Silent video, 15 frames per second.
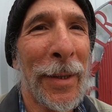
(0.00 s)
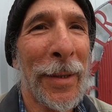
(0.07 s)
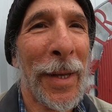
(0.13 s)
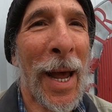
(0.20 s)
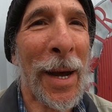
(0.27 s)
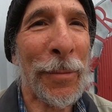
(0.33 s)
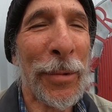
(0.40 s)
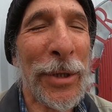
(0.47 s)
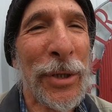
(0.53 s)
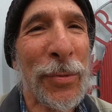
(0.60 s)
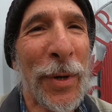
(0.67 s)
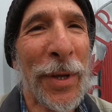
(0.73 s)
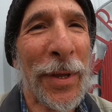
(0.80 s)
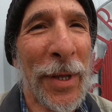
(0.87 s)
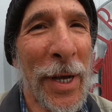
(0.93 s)
that which
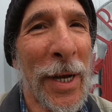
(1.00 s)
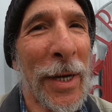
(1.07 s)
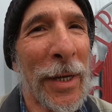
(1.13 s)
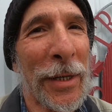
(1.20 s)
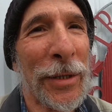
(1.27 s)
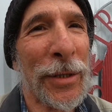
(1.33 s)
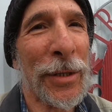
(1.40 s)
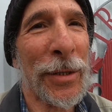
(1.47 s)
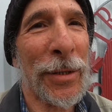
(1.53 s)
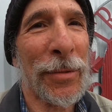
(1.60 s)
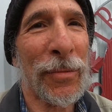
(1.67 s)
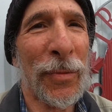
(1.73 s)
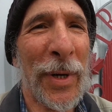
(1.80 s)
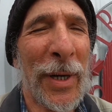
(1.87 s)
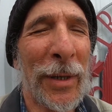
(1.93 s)
we think is
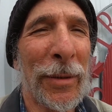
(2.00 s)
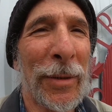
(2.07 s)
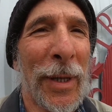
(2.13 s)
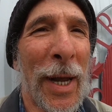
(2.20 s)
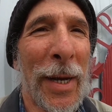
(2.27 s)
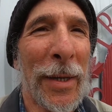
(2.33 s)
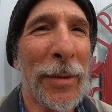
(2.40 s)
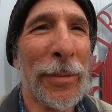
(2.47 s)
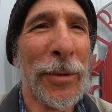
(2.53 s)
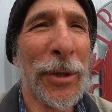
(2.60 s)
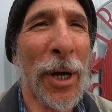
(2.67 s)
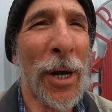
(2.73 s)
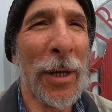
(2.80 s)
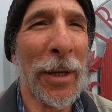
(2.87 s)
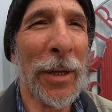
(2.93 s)
real, like
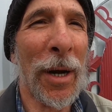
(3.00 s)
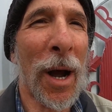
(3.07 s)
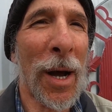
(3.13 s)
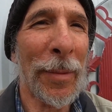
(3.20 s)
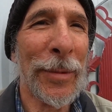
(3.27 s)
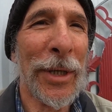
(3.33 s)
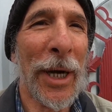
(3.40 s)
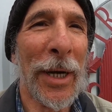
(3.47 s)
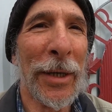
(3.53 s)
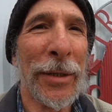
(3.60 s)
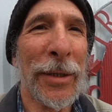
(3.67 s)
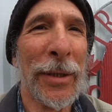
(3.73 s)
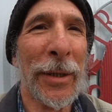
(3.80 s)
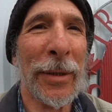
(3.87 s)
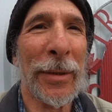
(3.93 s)
solid
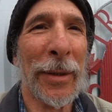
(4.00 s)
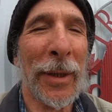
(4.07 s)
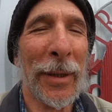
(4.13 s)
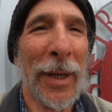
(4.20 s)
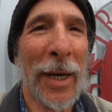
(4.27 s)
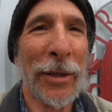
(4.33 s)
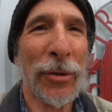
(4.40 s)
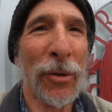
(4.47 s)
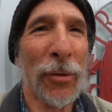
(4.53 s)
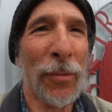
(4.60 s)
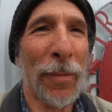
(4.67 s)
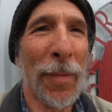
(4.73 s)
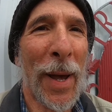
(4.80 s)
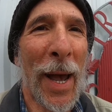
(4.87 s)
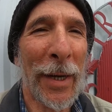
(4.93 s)
objects and
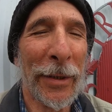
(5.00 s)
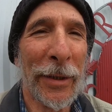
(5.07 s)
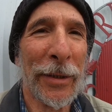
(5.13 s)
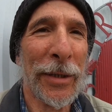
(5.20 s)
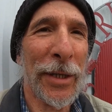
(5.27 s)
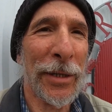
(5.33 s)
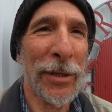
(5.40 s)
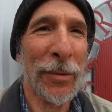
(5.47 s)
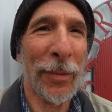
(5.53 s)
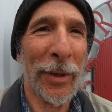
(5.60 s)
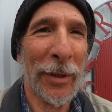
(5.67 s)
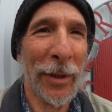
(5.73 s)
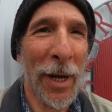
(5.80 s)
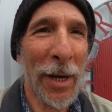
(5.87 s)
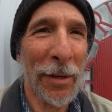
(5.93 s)
electromagnetism
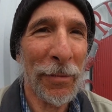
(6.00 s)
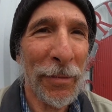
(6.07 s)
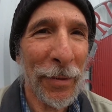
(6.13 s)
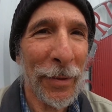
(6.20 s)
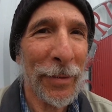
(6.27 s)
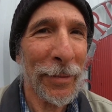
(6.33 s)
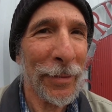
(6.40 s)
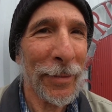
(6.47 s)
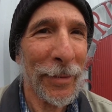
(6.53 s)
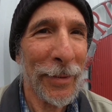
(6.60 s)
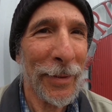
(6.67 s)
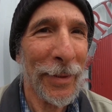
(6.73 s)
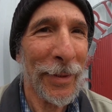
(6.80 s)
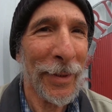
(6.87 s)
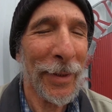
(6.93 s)
and love.
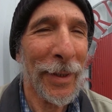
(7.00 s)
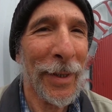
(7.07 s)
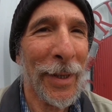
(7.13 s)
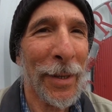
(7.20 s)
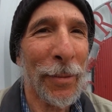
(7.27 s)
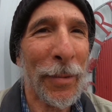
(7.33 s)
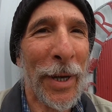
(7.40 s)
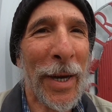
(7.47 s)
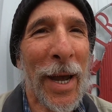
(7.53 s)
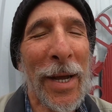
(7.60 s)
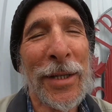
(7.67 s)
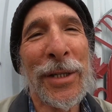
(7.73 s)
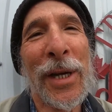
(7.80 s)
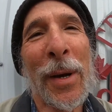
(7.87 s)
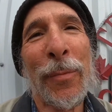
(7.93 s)
We
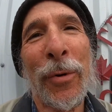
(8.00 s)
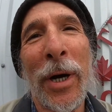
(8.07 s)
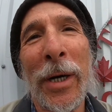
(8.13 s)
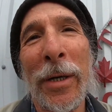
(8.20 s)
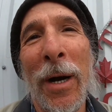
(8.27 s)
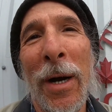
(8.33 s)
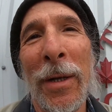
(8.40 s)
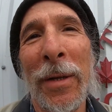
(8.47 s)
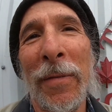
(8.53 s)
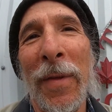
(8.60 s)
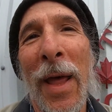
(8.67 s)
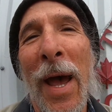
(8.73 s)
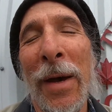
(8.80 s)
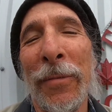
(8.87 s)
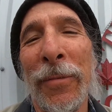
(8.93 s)
can't separate all of
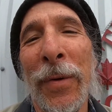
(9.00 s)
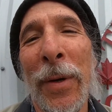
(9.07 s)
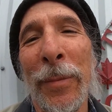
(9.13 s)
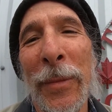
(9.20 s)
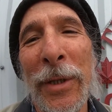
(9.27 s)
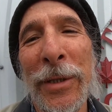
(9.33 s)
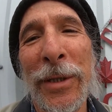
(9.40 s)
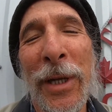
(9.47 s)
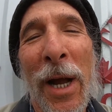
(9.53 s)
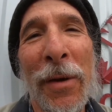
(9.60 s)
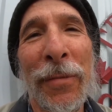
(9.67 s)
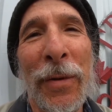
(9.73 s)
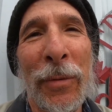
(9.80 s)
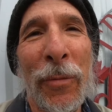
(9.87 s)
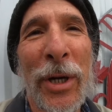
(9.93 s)
that from the
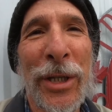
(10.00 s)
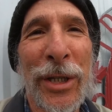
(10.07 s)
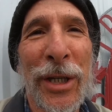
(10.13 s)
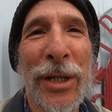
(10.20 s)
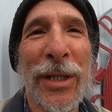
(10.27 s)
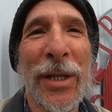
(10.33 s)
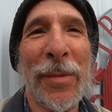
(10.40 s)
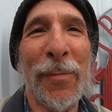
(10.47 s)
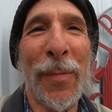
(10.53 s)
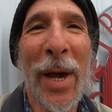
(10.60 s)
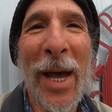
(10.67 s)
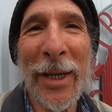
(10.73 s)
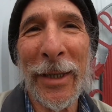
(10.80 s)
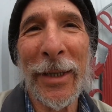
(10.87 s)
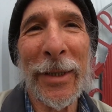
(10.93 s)
stuff in which it's
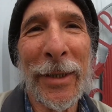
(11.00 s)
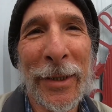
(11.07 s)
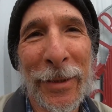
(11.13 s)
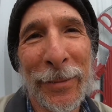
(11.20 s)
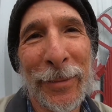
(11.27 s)
embedded,